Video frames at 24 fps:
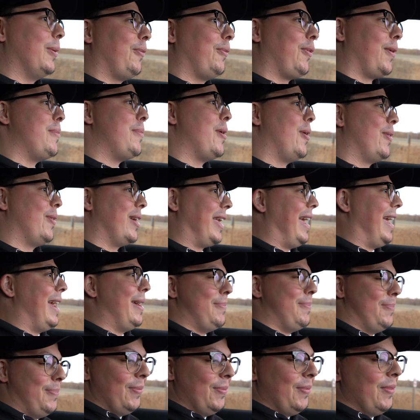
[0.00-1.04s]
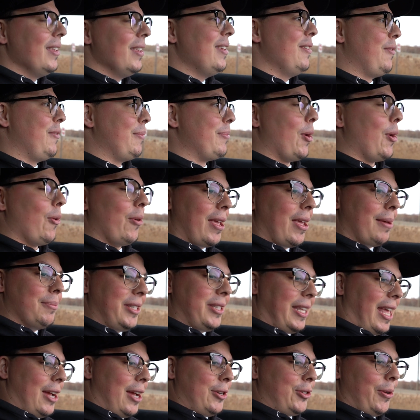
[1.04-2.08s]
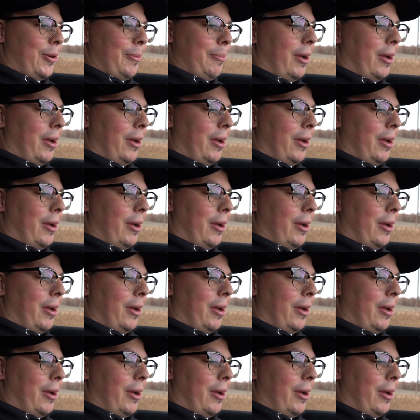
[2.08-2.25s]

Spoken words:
from the OEM stature.